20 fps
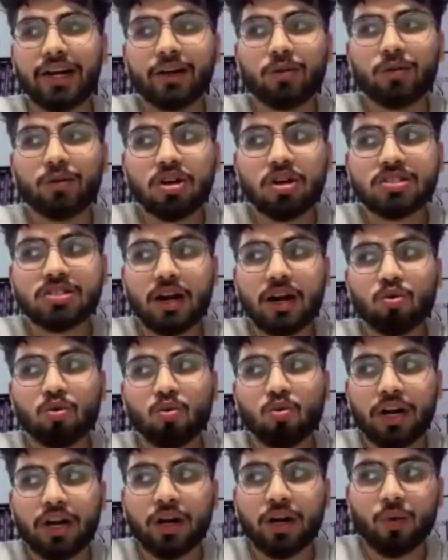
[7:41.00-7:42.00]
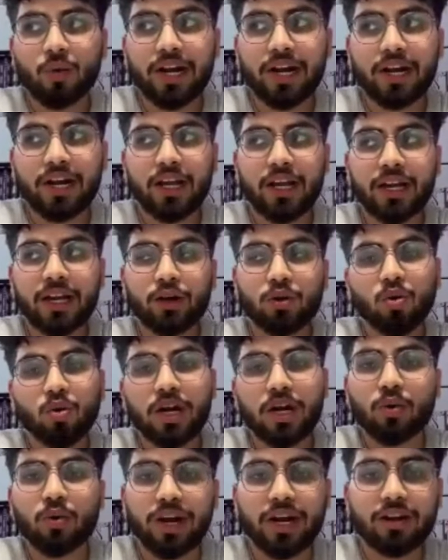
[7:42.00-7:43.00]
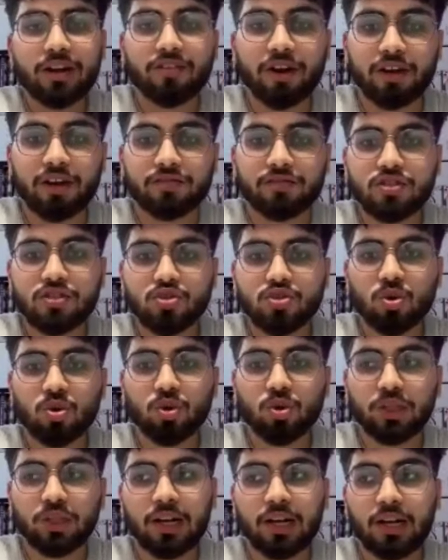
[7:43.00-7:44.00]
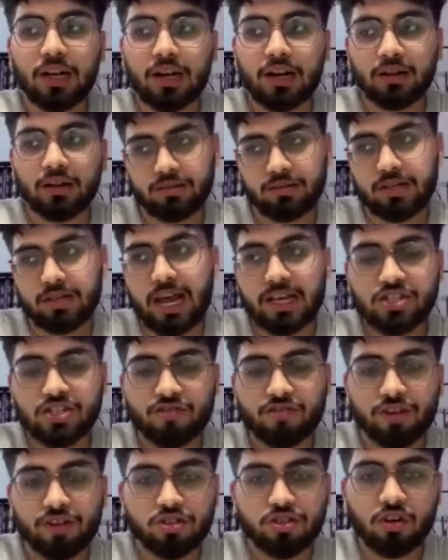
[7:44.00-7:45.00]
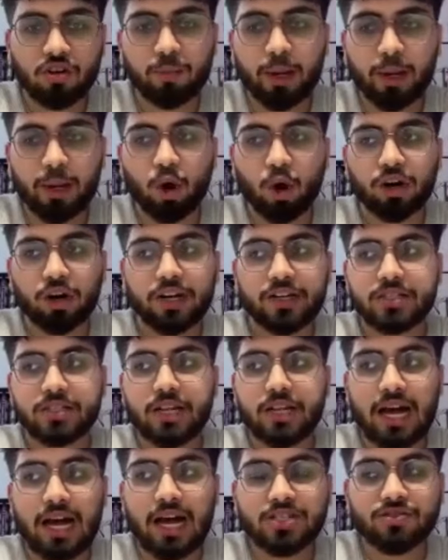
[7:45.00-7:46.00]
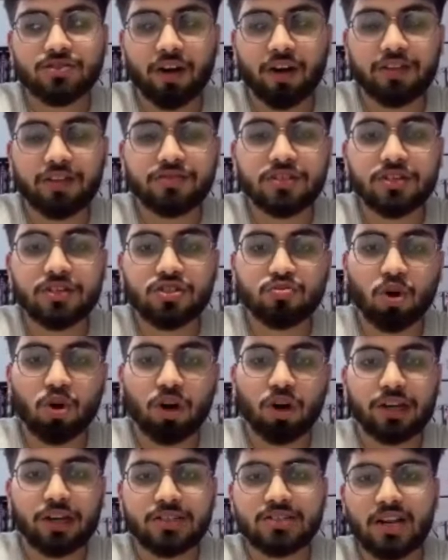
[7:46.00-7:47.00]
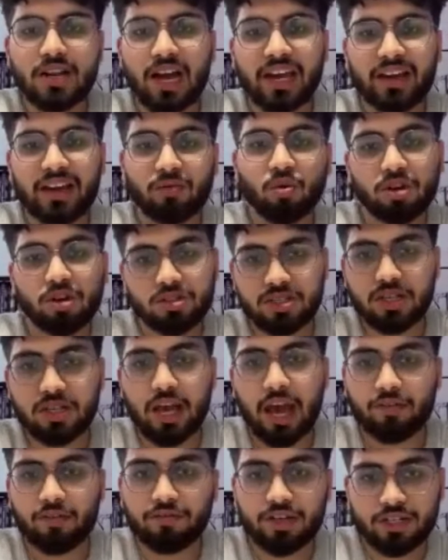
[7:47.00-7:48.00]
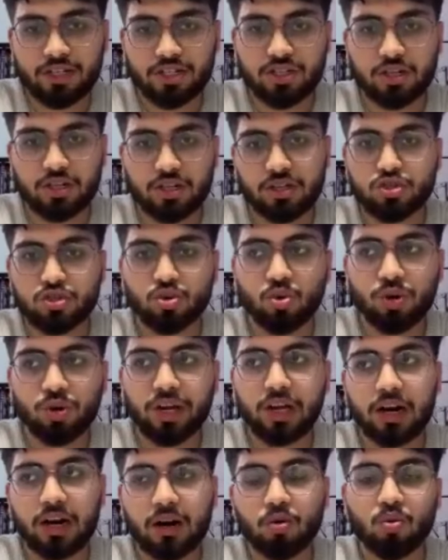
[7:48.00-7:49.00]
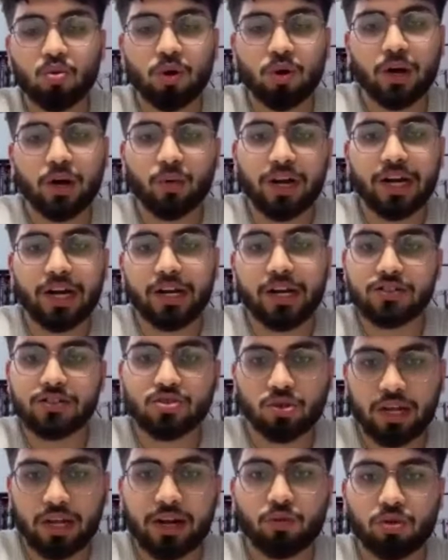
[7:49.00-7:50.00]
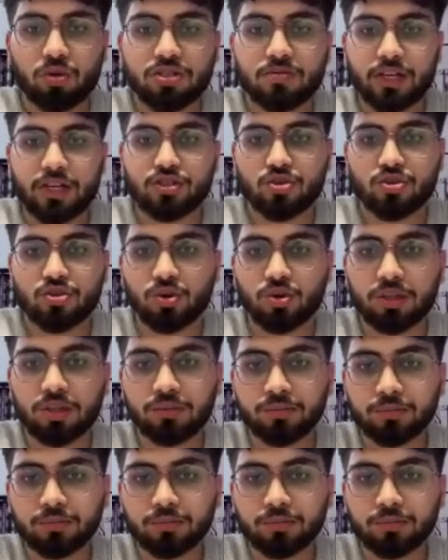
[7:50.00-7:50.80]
was around 120 to 125. So the last phase of my mock test, the last 5 6 mock test, I was average scoring around 120. So that was my score.